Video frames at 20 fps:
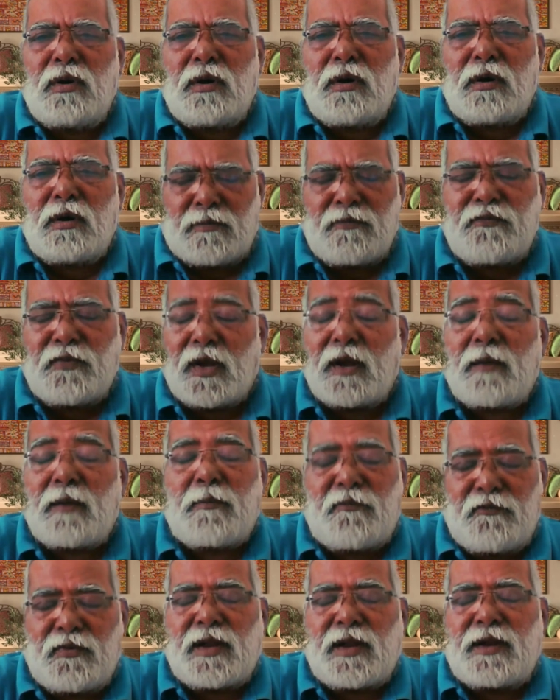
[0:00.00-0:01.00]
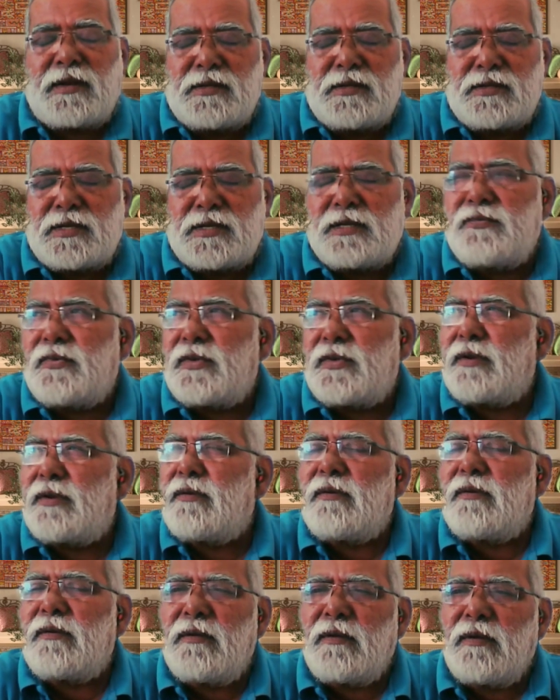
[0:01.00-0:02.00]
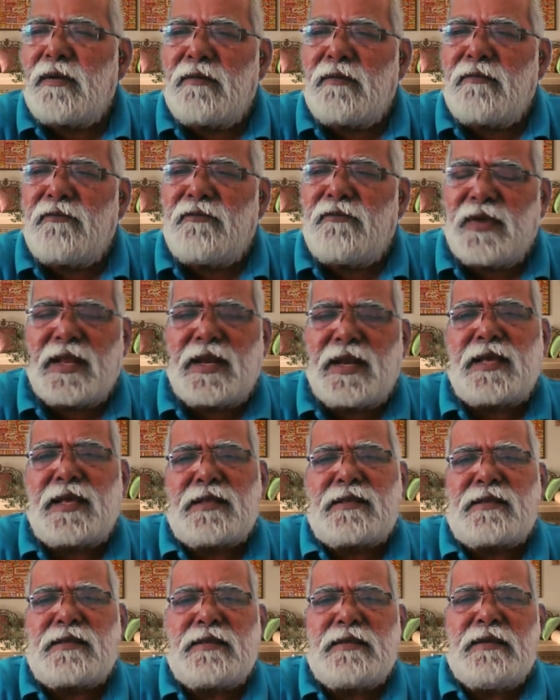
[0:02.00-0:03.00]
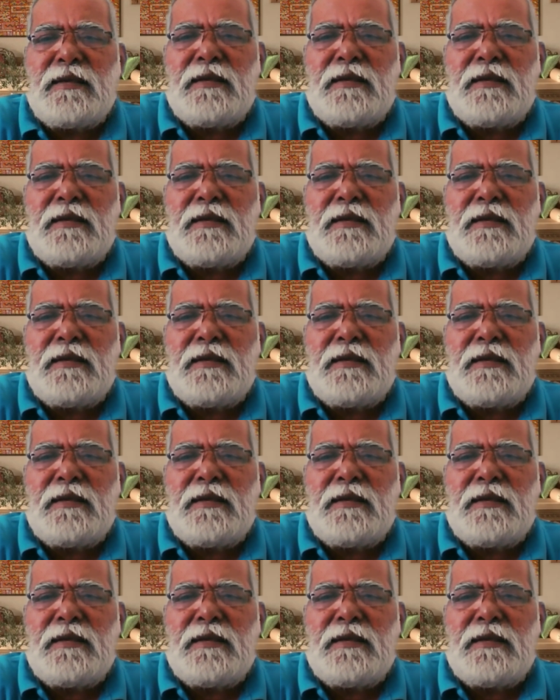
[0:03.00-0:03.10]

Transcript: for instance, for Venus,